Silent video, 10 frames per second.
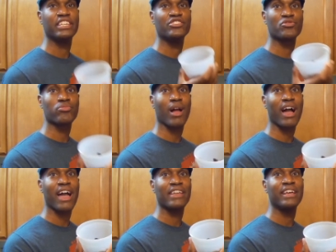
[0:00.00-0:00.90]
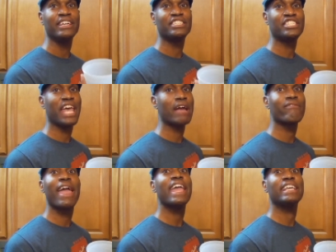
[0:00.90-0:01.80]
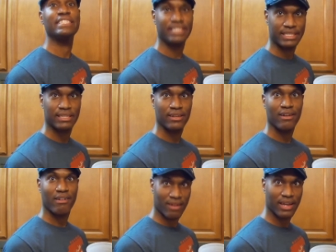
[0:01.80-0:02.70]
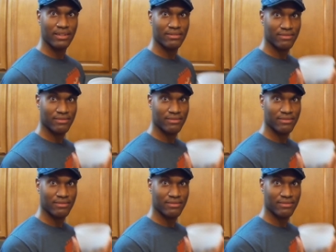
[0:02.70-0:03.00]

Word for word: and dried cherries. All right?